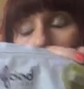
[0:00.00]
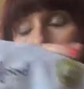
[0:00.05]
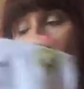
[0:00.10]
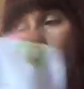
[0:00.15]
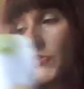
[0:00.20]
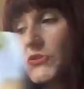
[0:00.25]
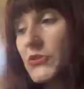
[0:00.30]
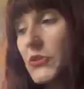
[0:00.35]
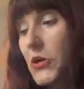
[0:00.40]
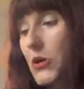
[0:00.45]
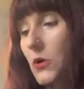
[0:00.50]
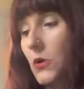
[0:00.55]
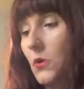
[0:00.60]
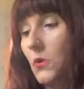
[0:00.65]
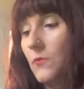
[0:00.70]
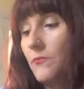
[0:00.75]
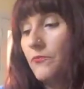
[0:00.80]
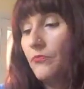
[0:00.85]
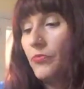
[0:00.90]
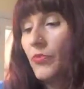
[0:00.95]
So
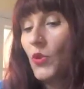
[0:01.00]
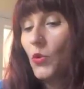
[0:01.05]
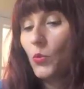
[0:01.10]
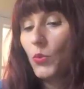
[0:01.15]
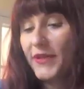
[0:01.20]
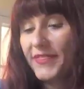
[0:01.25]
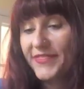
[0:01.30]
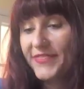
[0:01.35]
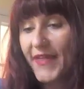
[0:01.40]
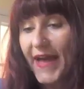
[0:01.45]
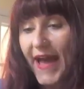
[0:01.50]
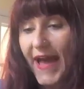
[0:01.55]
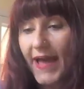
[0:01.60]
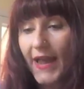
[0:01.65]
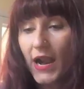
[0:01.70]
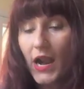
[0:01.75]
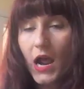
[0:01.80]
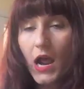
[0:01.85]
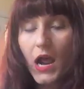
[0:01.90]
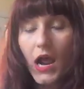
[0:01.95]
with that,
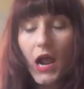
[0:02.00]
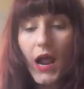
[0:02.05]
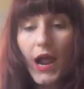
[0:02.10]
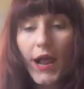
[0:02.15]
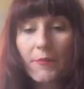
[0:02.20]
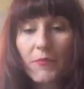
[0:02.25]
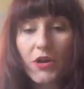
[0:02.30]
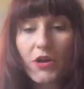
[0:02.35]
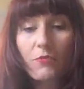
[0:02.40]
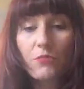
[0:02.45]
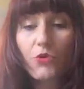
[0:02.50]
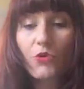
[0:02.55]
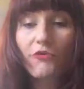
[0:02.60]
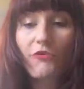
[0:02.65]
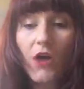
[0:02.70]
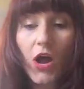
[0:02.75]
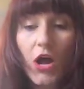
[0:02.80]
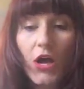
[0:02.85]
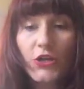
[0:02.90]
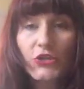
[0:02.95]
I'm gonna move
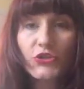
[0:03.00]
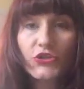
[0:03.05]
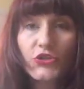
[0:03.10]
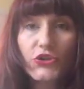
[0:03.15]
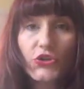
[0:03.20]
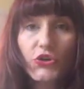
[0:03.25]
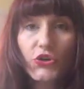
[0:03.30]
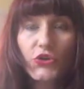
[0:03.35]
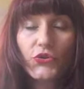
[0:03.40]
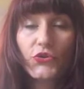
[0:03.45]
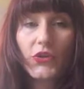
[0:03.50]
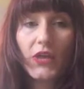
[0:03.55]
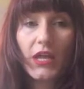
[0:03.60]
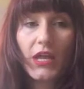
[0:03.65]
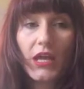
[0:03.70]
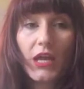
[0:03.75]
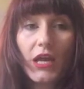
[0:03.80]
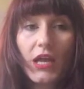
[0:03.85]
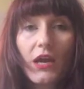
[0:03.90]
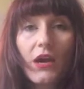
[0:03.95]
on to
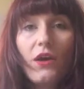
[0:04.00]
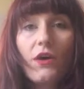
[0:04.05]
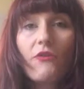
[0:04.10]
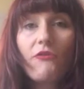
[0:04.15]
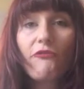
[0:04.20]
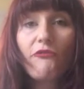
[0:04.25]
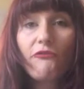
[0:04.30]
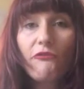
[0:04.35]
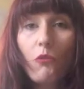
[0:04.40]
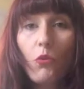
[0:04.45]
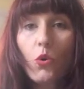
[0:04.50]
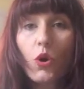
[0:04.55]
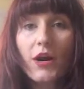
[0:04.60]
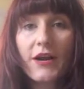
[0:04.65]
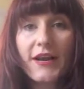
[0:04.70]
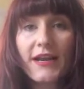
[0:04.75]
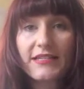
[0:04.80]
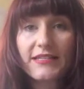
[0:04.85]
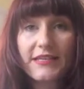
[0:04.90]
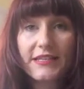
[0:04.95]
the 4
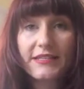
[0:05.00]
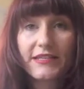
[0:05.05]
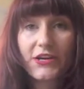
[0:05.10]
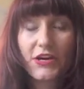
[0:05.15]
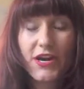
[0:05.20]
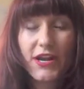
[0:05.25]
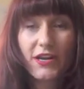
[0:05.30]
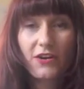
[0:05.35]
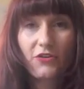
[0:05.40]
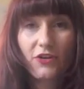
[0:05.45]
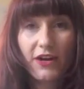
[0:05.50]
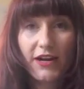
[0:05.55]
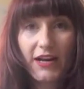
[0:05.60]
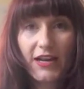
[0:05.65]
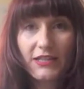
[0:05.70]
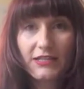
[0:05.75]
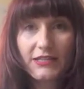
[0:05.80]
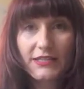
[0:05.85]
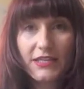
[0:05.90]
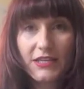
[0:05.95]
necessary
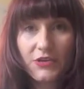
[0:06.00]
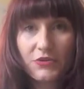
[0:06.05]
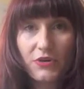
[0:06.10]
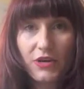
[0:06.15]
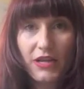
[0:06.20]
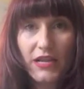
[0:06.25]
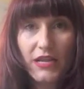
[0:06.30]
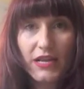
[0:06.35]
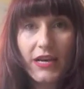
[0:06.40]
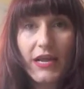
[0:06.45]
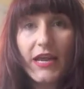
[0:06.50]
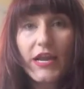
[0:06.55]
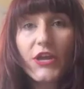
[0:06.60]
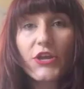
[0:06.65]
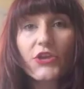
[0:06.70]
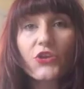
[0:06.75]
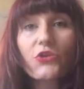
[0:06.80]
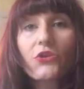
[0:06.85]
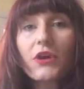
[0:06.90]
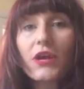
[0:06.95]
ingredients that you need.
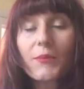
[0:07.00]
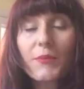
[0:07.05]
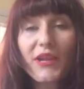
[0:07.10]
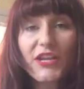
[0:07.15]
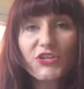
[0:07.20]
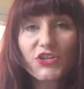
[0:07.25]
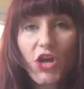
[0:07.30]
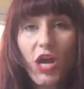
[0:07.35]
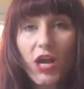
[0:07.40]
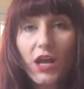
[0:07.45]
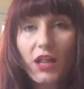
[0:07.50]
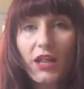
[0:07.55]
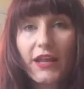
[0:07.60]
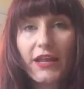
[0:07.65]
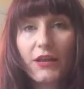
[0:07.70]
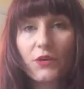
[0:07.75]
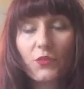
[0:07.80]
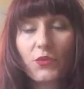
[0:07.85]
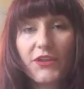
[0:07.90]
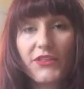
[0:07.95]
You can make
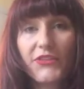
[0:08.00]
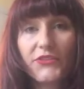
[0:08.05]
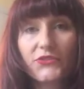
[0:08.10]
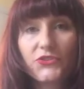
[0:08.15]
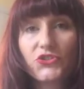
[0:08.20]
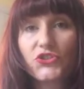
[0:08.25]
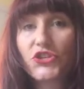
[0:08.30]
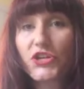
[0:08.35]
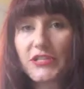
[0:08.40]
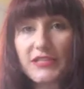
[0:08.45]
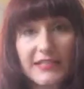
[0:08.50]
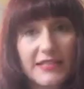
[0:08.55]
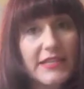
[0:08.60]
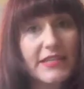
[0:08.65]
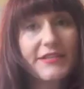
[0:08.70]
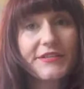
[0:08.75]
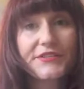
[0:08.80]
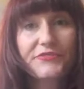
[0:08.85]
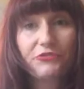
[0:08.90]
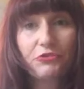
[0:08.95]
chocolate with just
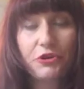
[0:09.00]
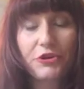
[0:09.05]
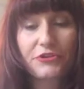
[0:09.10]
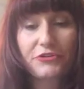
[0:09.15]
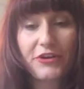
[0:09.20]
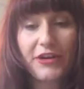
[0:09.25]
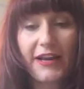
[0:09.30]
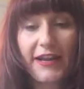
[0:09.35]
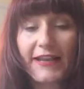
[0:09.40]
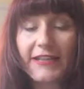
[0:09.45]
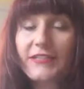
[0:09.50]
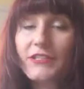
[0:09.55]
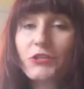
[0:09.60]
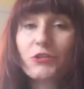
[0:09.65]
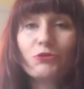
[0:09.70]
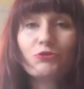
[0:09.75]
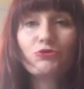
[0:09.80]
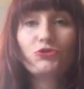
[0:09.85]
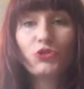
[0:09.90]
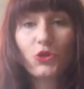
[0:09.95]
these 4 ingredients and
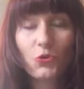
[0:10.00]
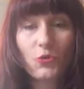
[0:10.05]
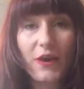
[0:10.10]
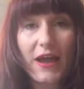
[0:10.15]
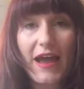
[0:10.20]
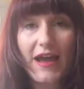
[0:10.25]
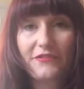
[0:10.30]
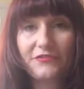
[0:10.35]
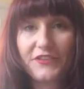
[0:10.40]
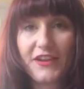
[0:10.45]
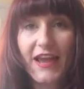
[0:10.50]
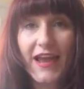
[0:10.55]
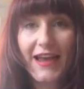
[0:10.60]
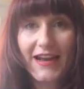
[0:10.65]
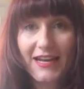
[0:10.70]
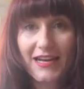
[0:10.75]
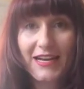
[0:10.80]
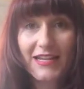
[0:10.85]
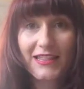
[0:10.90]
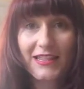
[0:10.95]
you don't have to add
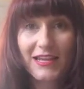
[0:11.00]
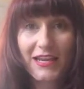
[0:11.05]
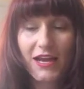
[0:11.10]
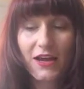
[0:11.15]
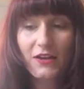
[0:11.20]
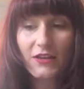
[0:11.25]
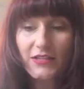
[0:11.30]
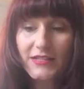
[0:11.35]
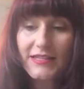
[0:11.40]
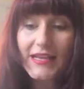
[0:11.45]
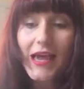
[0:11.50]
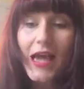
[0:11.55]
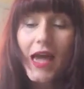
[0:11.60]
anything else,